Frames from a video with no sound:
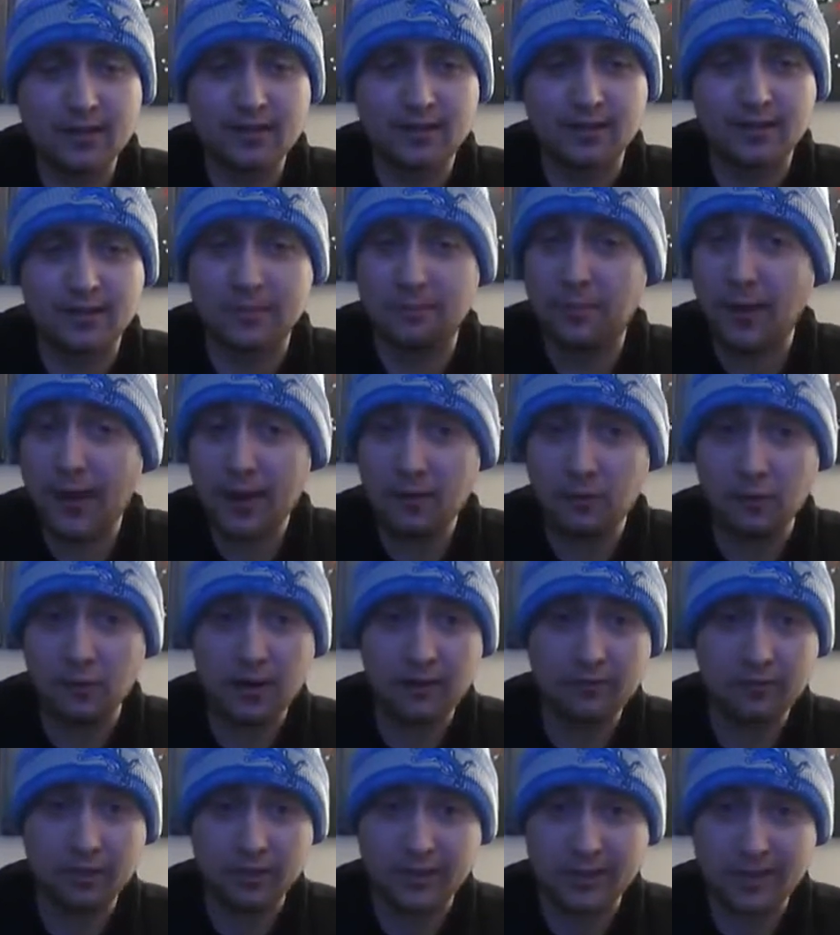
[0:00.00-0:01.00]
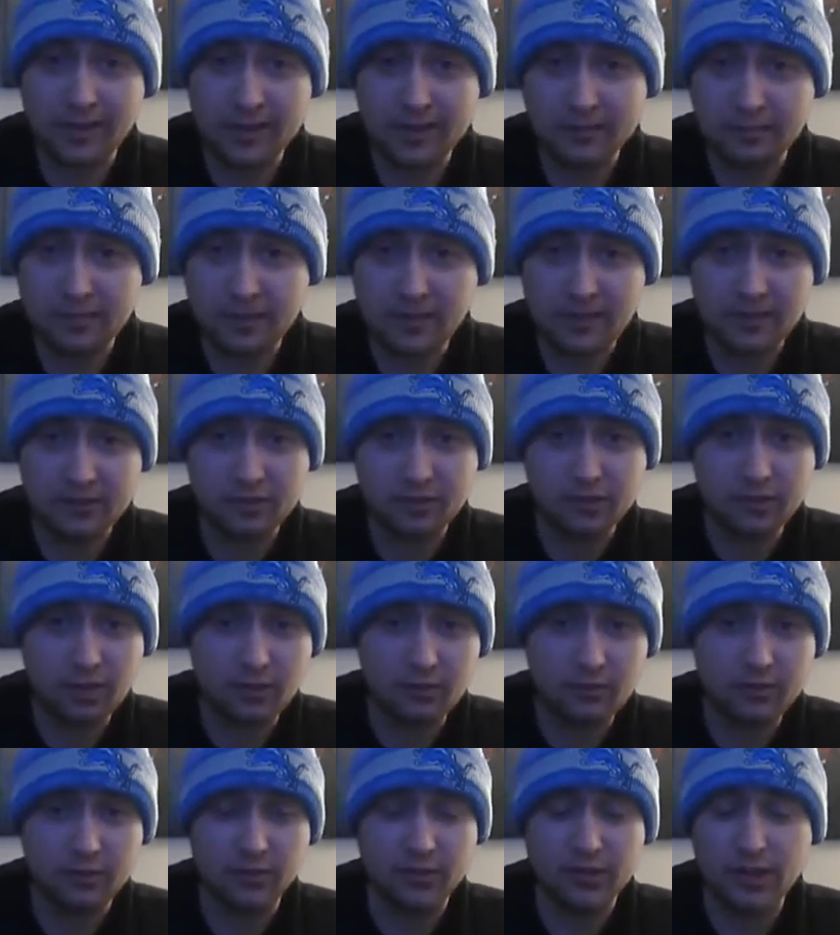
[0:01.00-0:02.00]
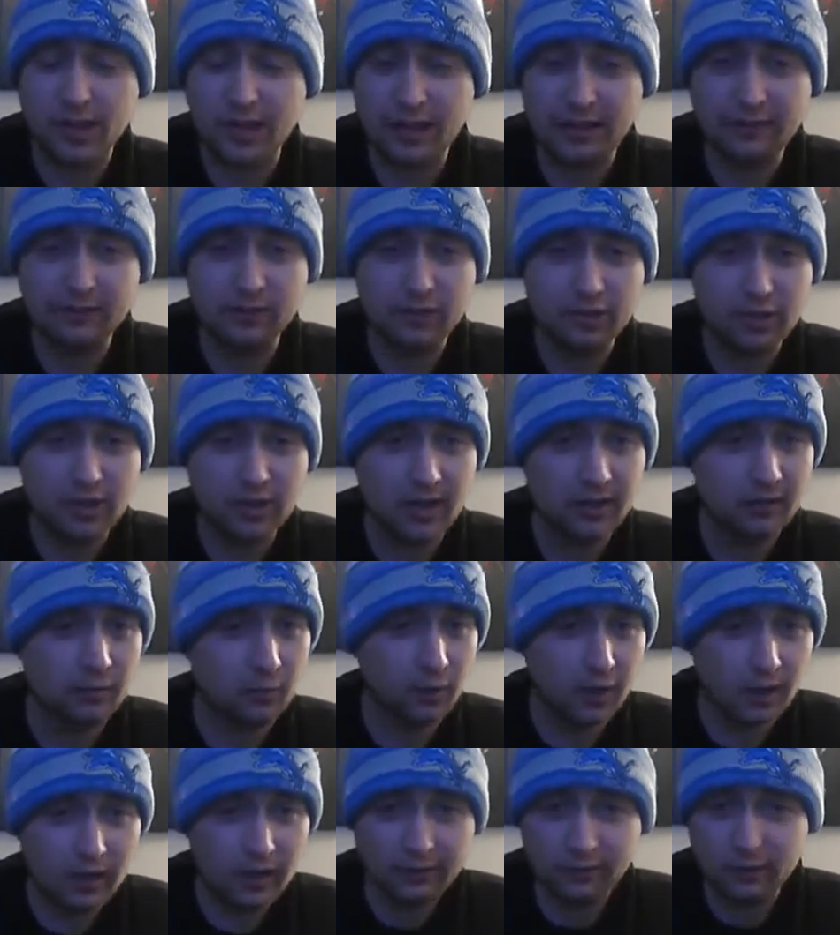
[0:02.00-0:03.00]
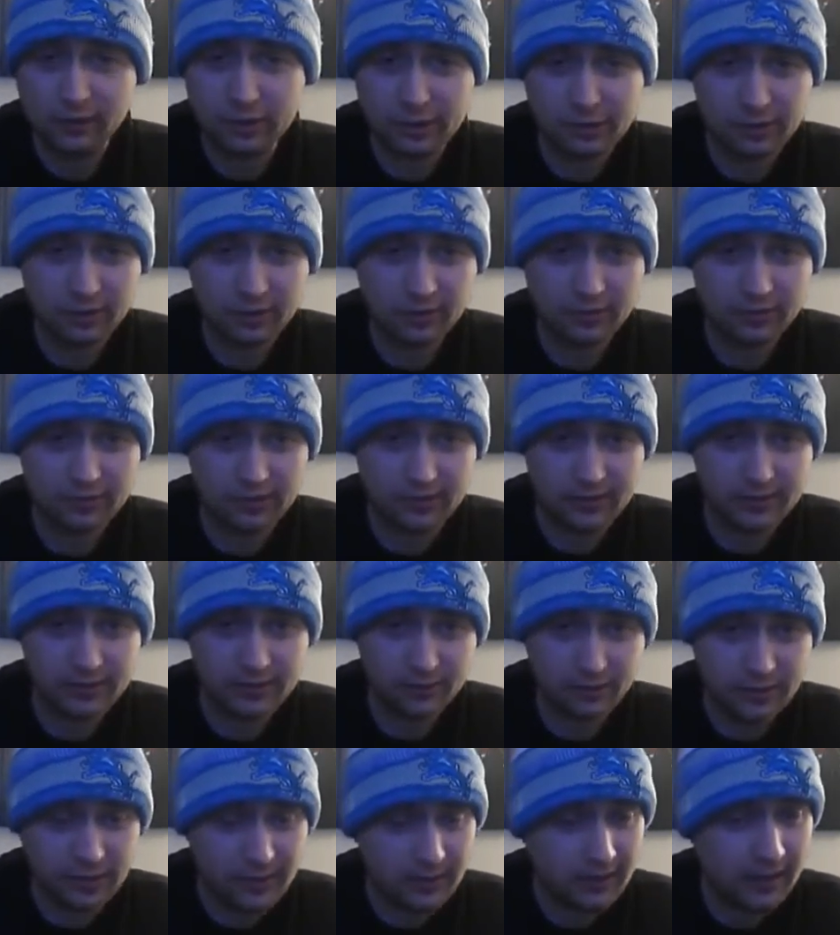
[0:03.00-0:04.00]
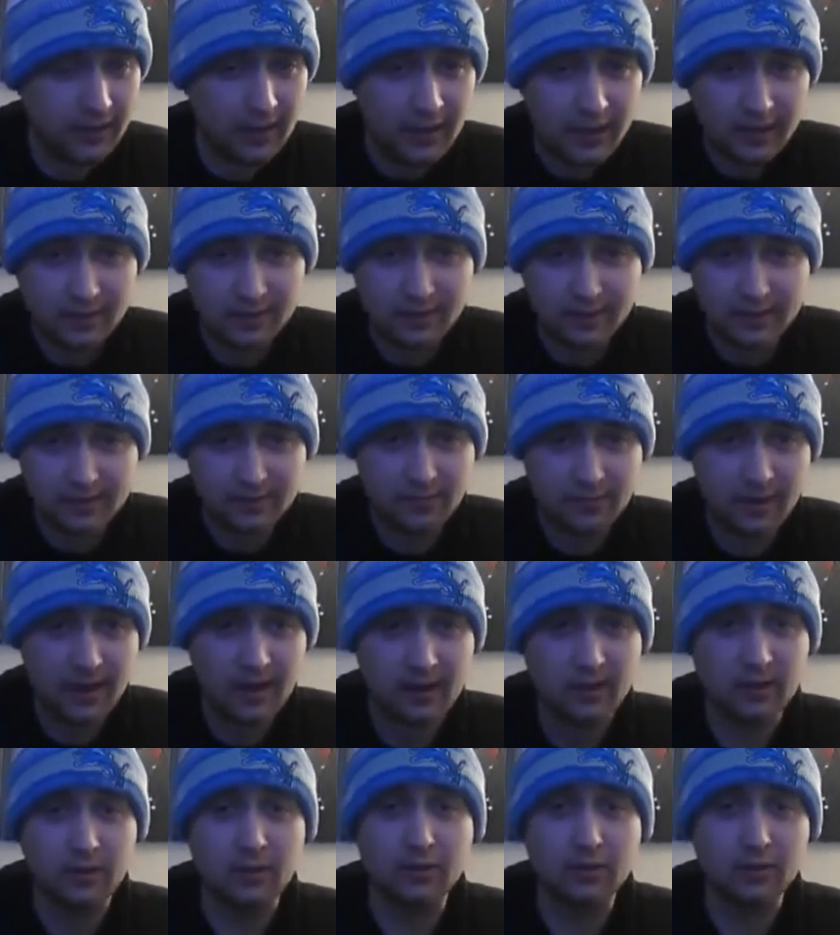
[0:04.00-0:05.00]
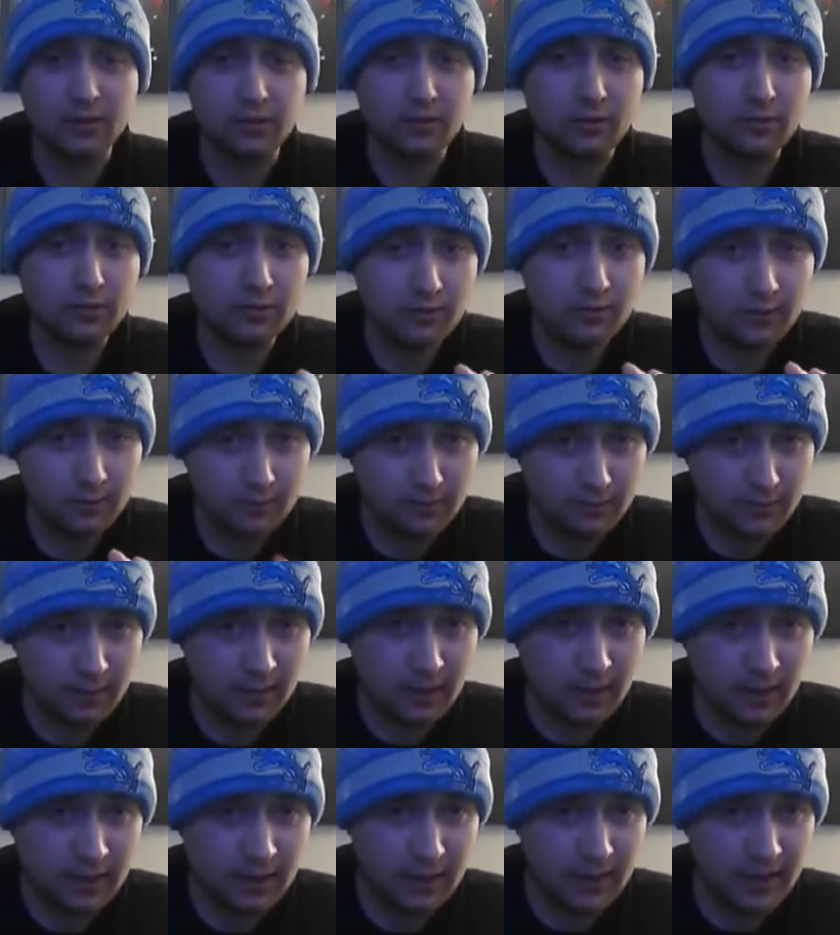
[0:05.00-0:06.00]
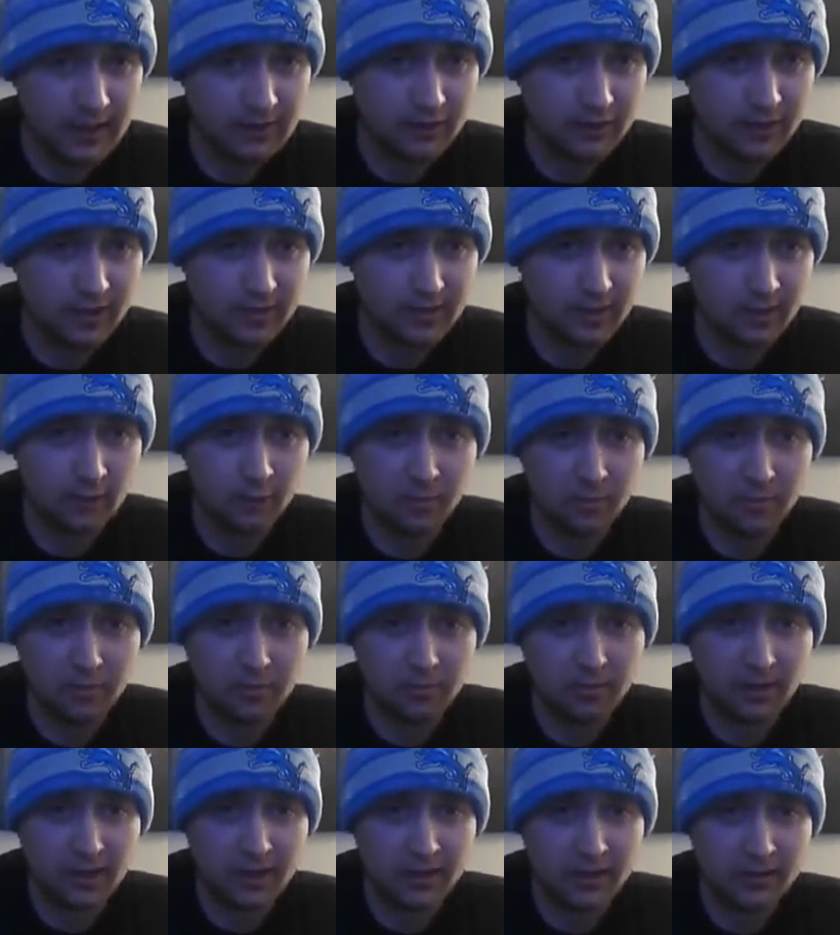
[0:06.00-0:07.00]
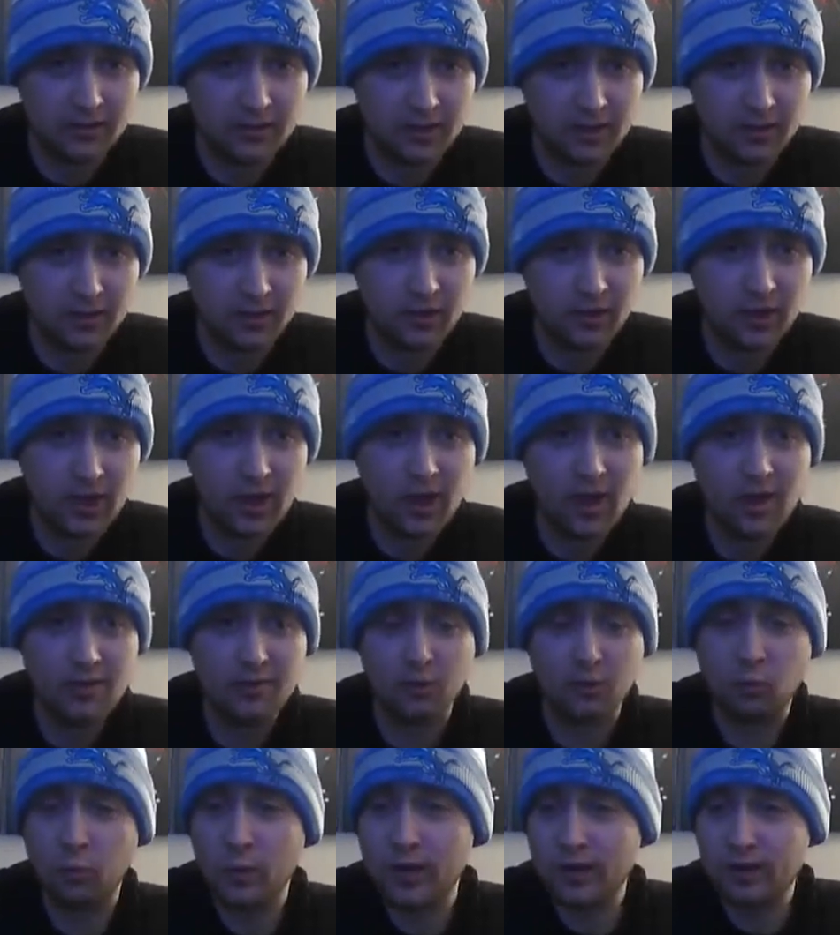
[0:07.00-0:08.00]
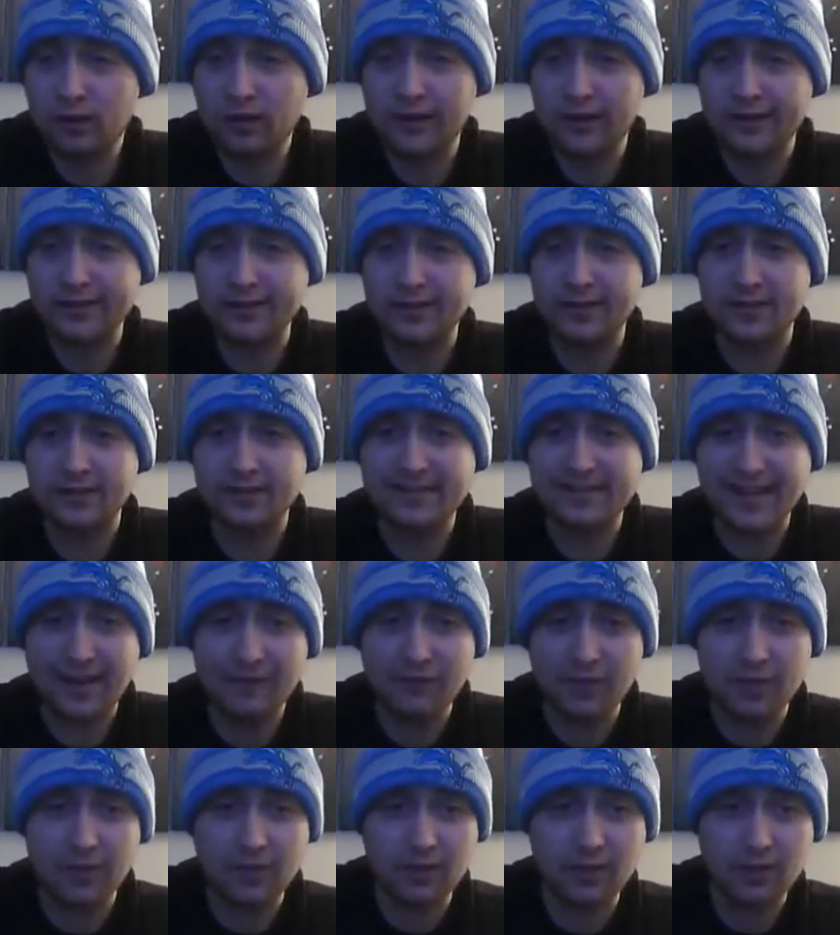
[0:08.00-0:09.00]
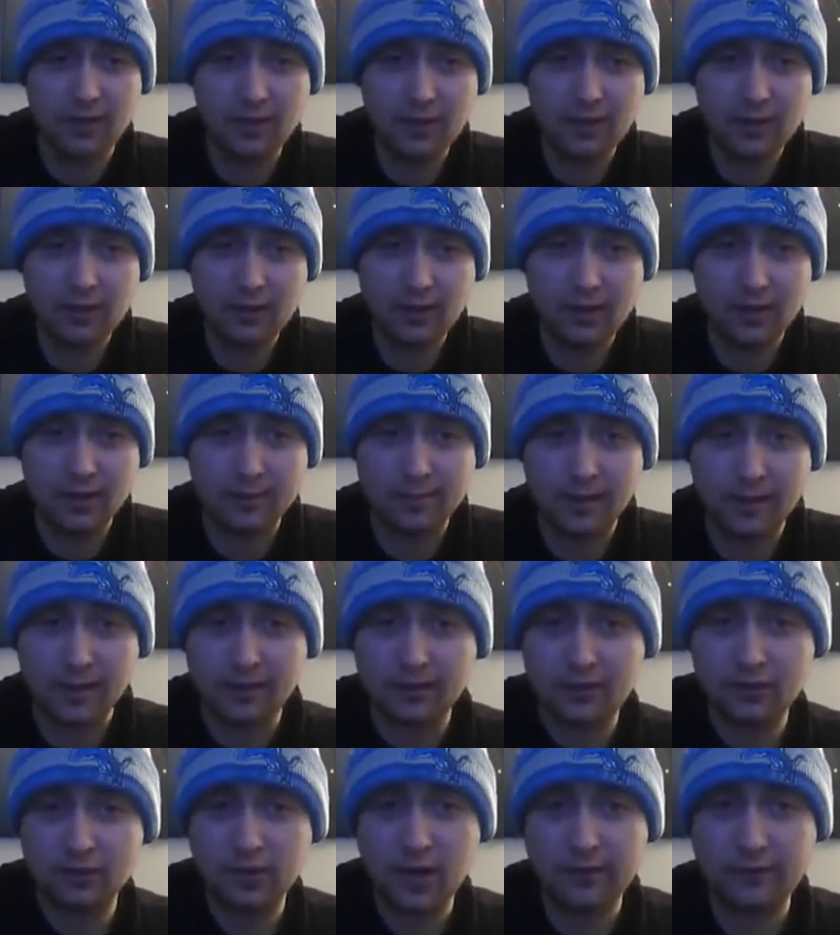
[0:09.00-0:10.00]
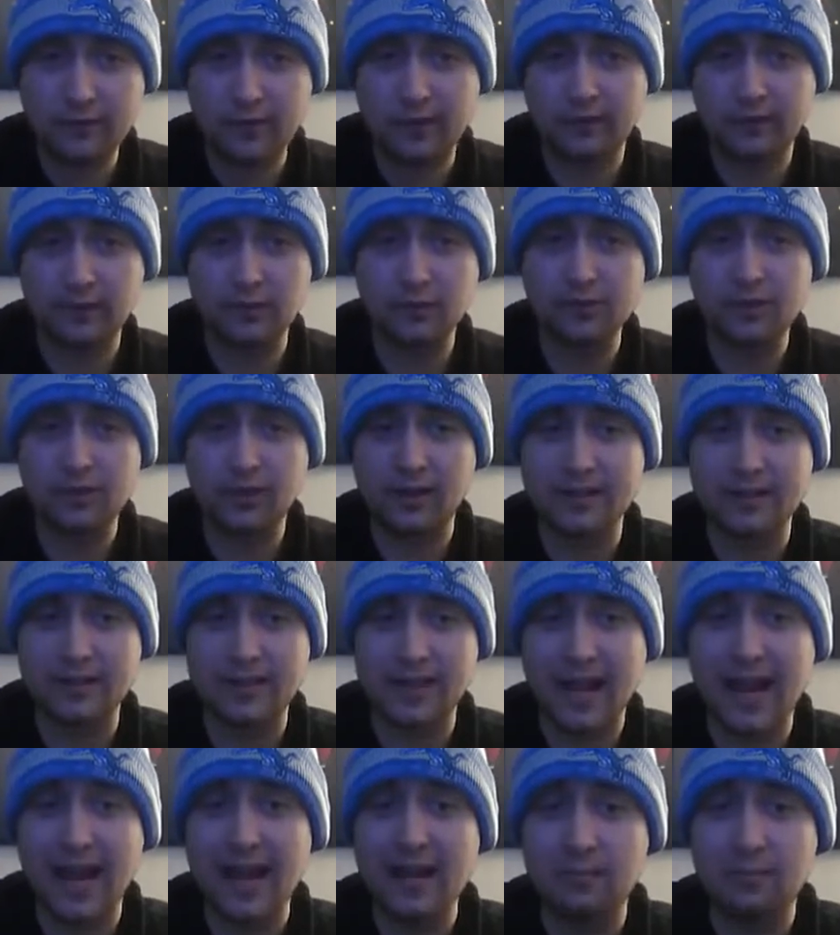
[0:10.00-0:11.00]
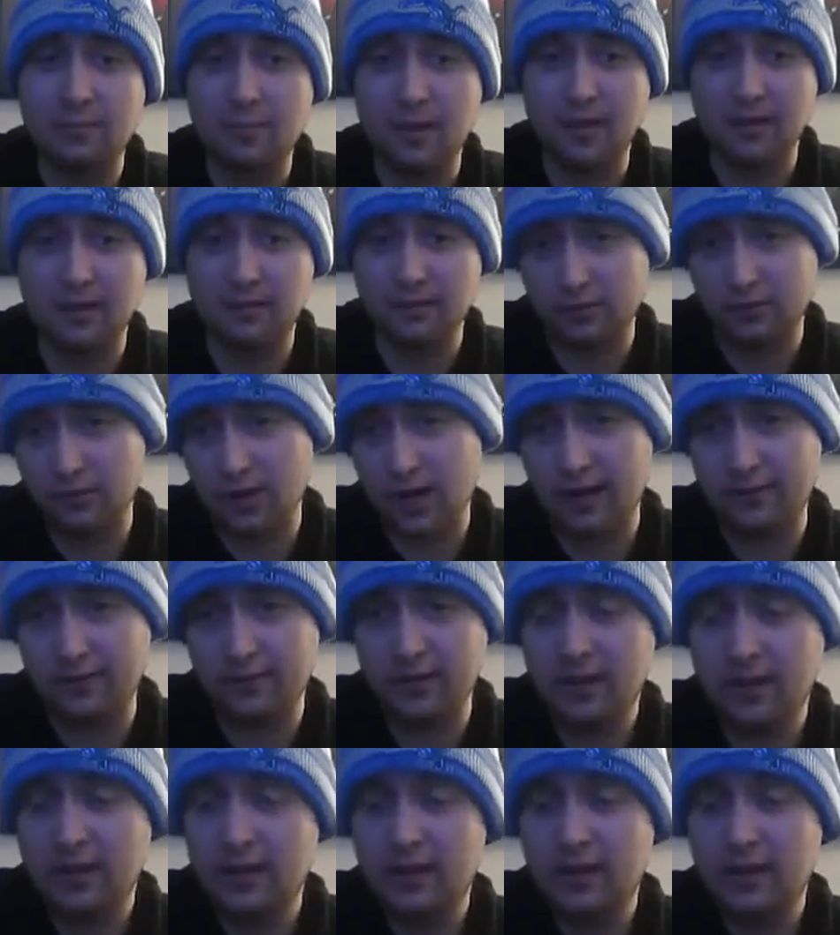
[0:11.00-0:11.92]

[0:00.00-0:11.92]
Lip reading: despite whatever ESPN shows, which I haven't checked, whatever it shows this week, doesn't matter. Nate and Jessica will be playing each other. The winner gets the 7th pick in the draft, and the loser gets the 8th pick in the draft.